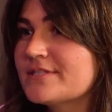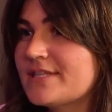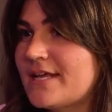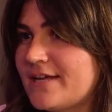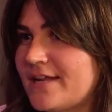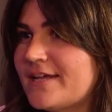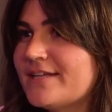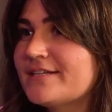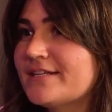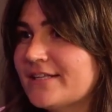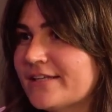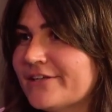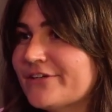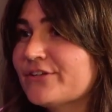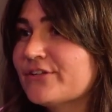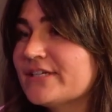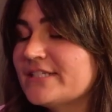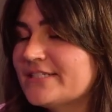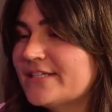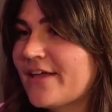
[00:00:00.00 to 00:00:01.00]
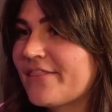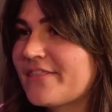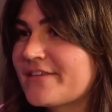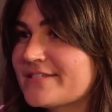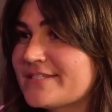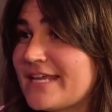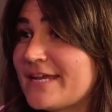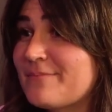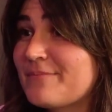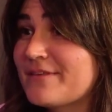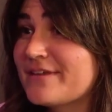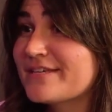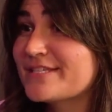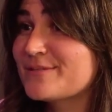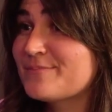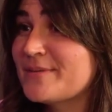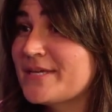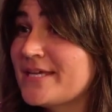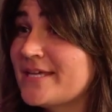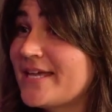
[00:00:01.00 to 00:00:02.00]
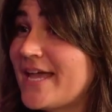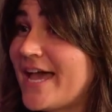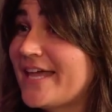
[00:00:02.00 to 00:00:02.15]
that had clearly done the same thing as me,